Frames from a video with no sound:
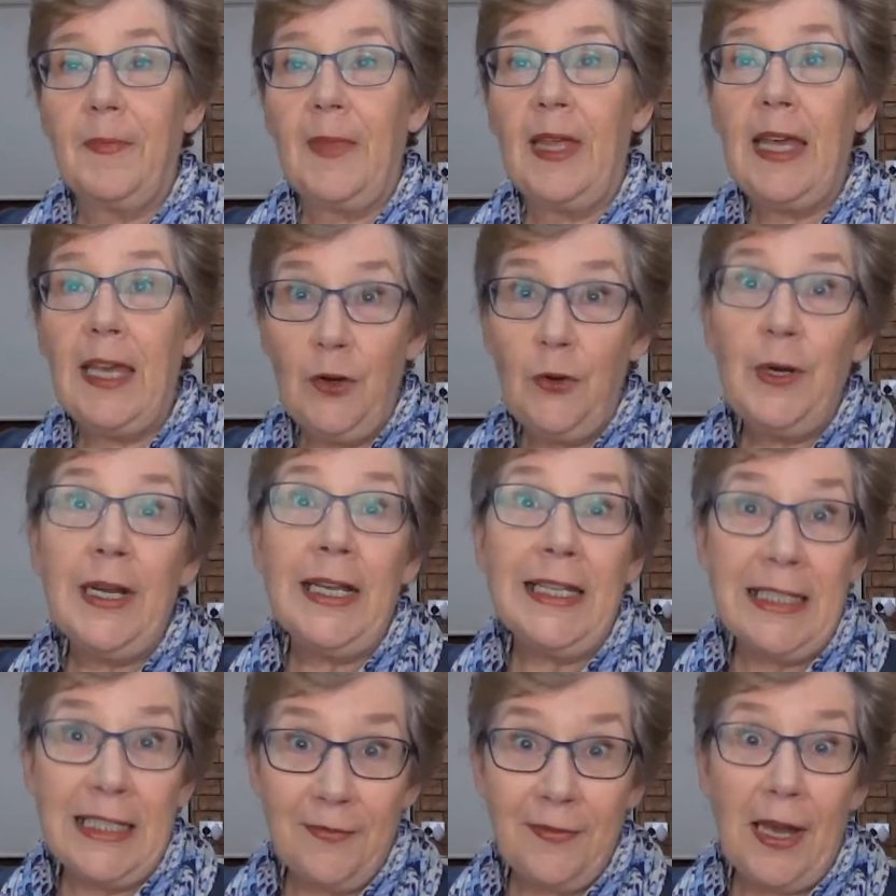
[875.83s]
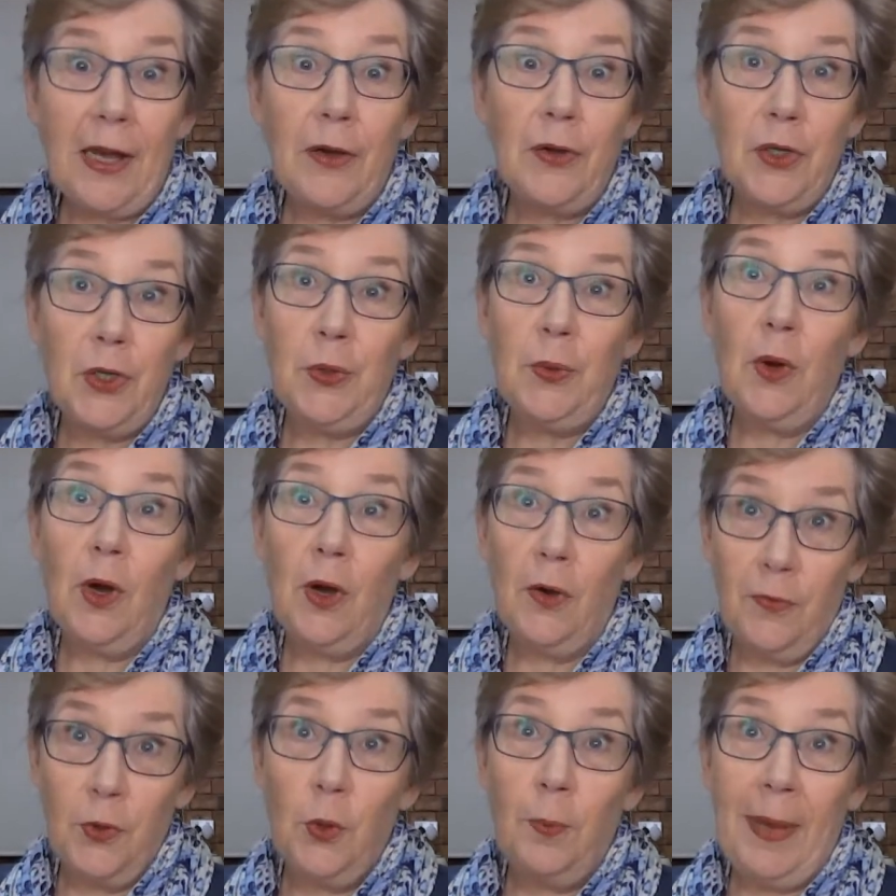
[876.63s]
increase the value
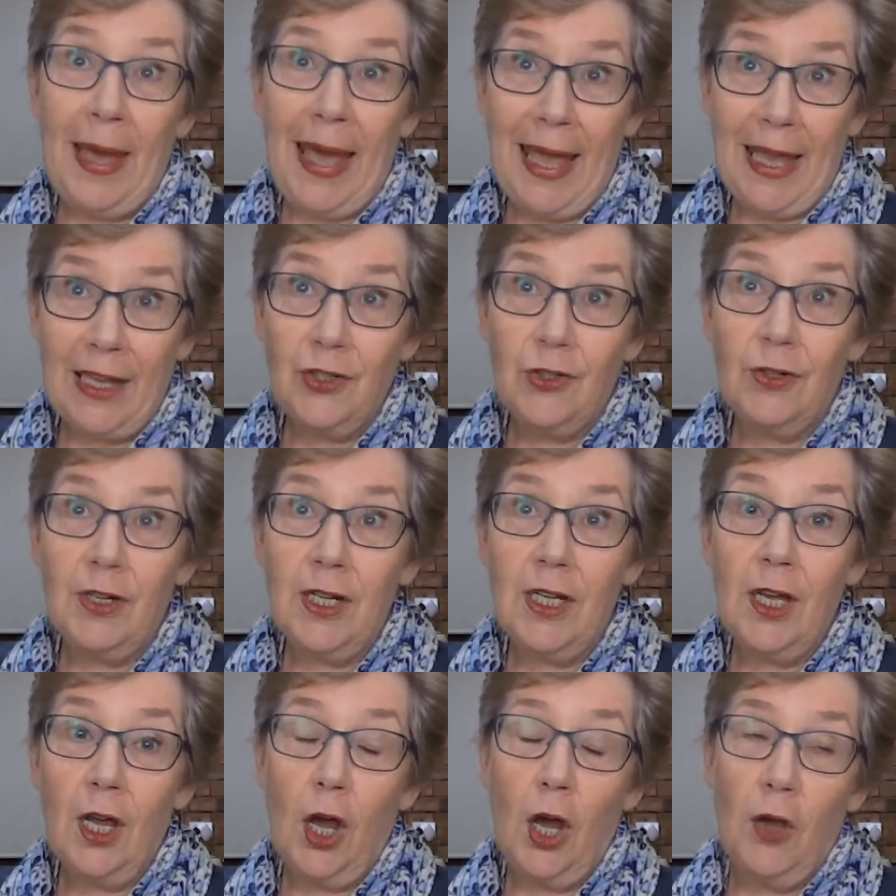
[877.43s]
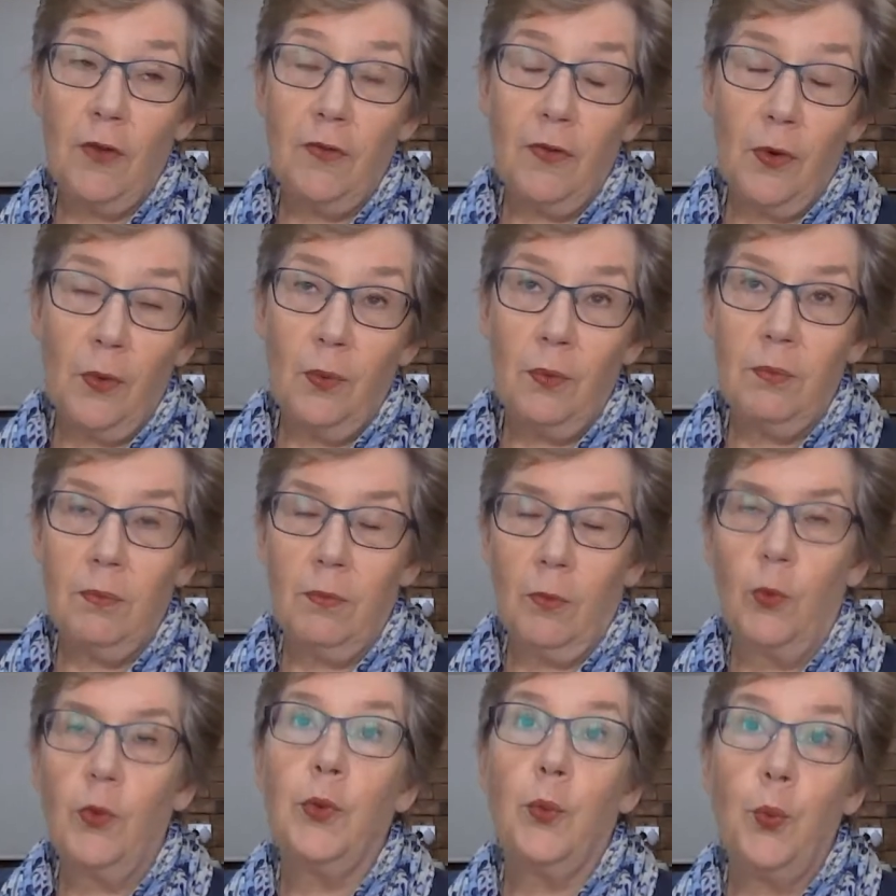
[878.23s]
of your pantry over,
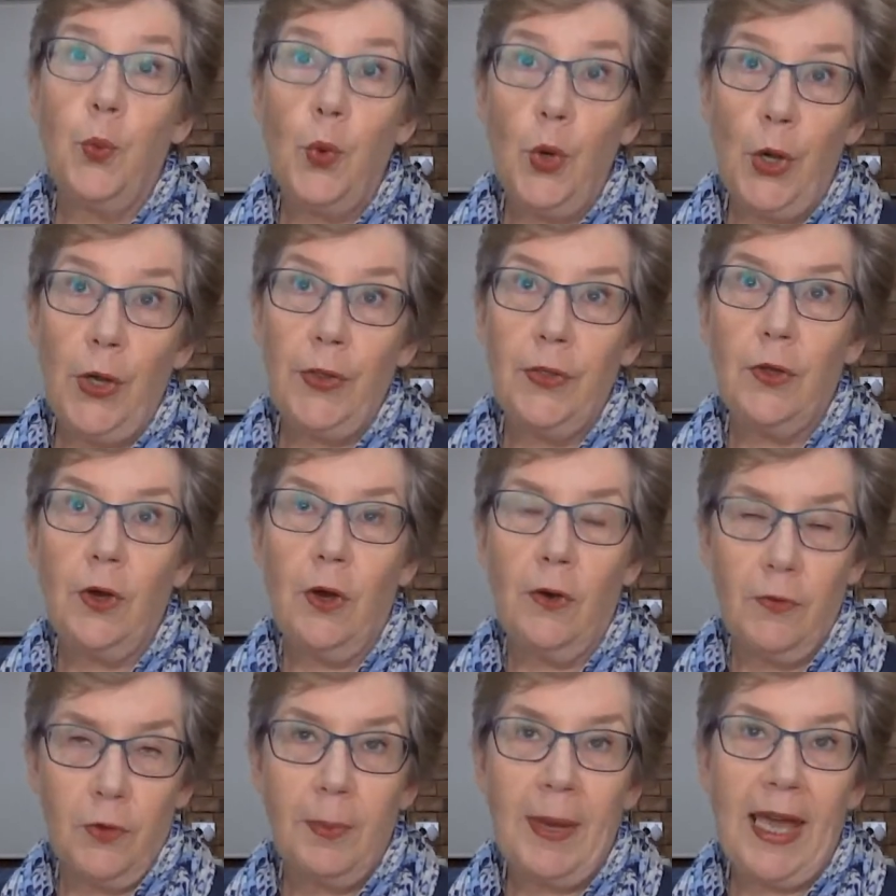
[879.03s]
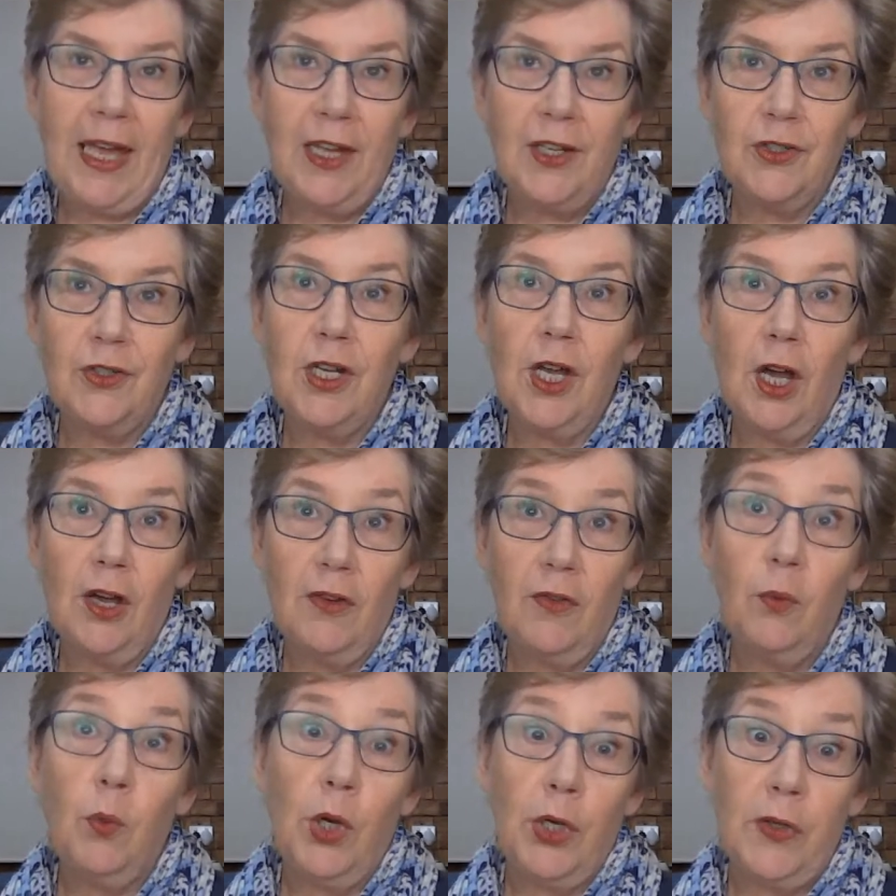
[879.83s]
or the worth of your pantry
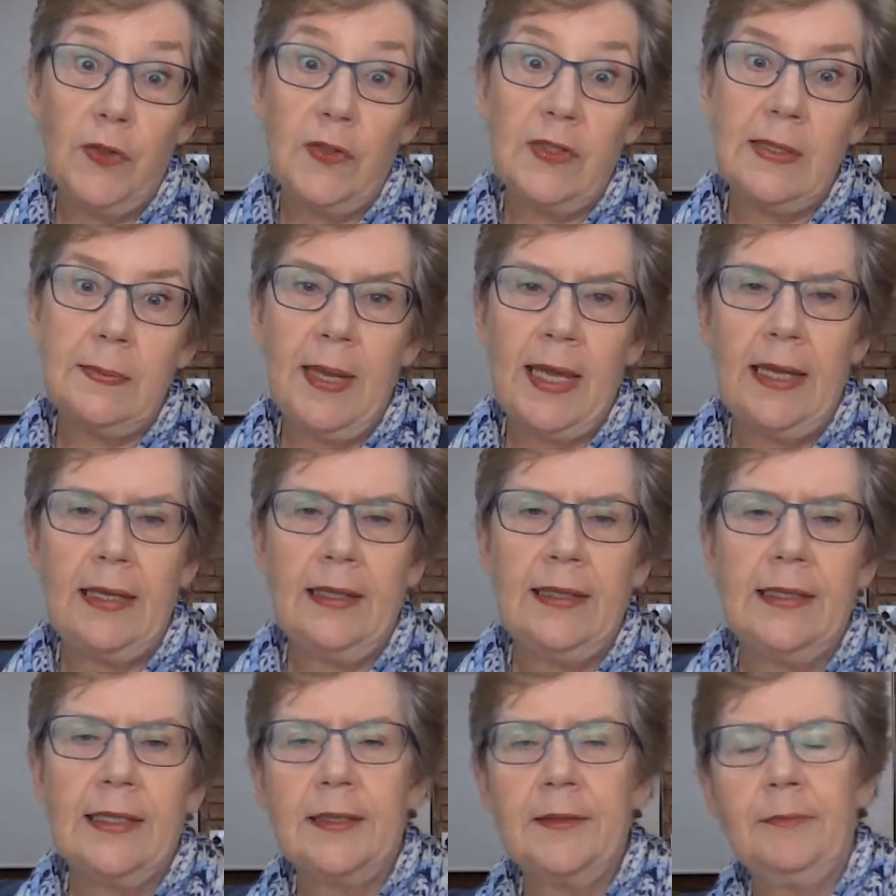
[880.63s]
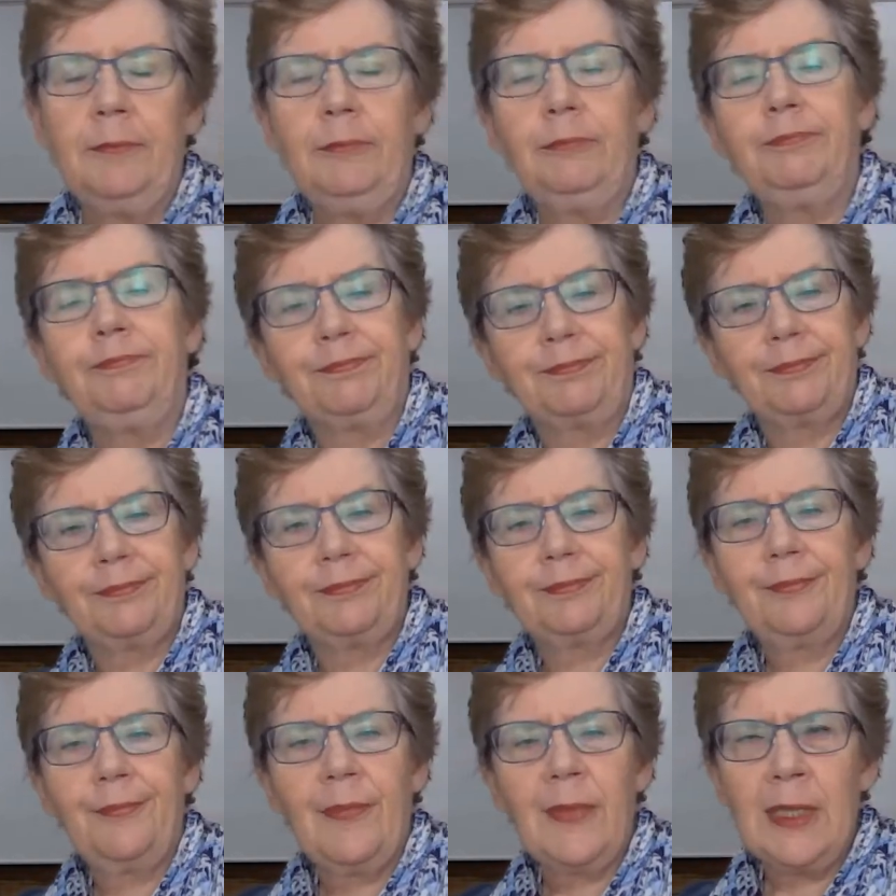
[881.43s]
over what you spent.
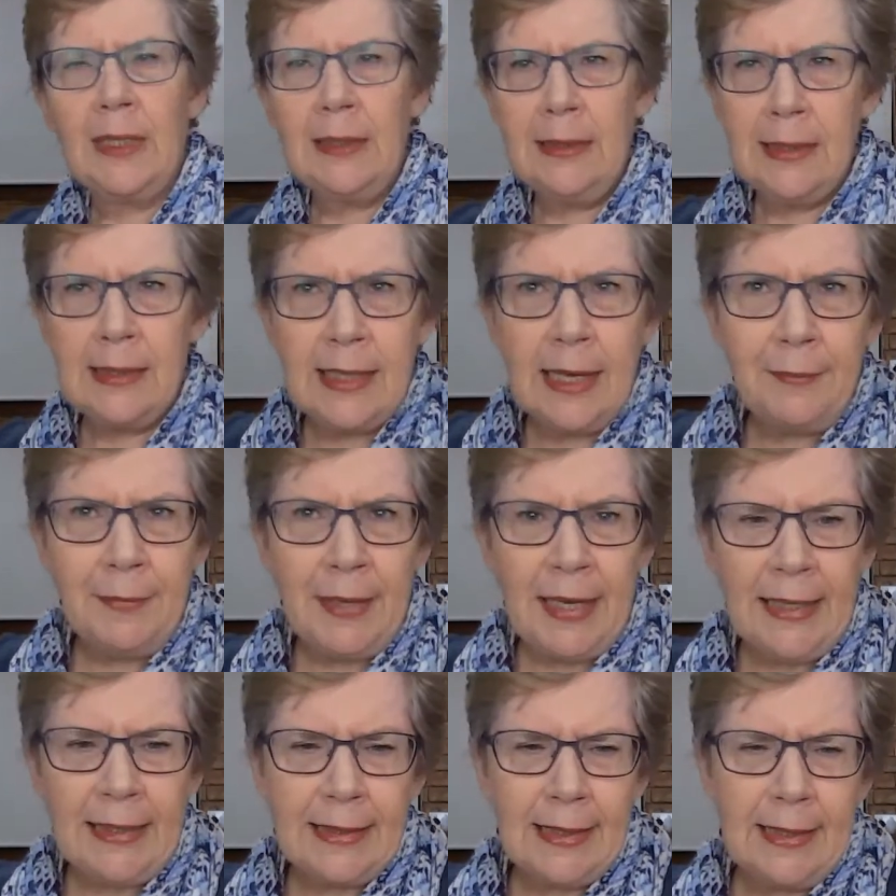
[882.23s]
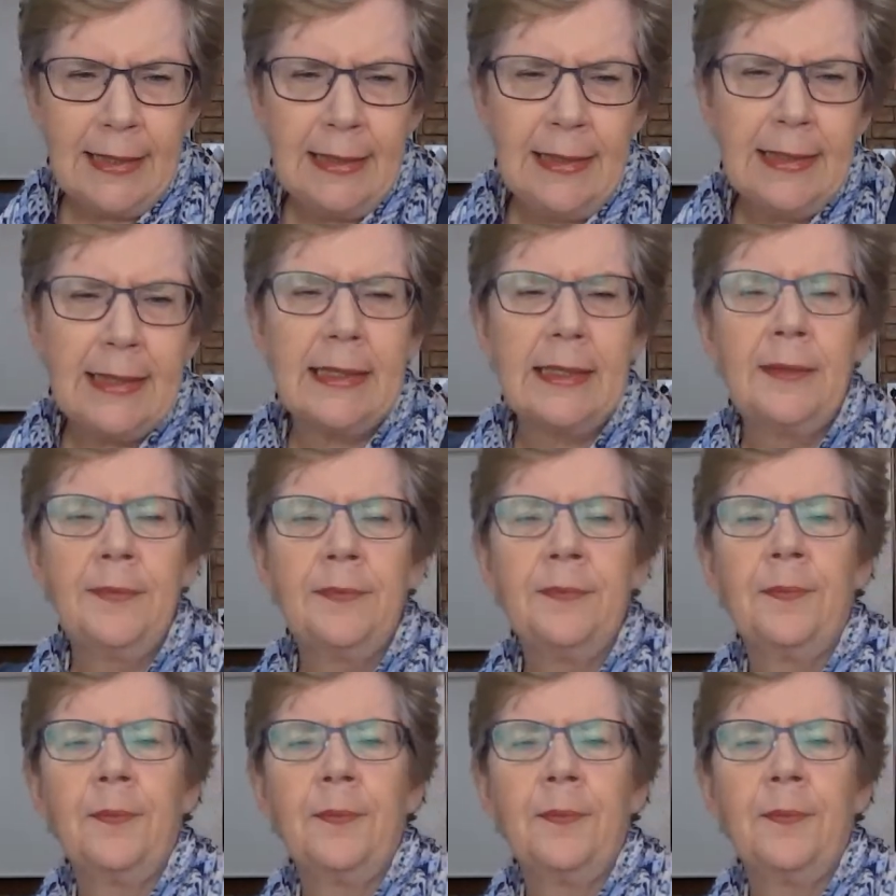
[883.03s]
Does that make sense?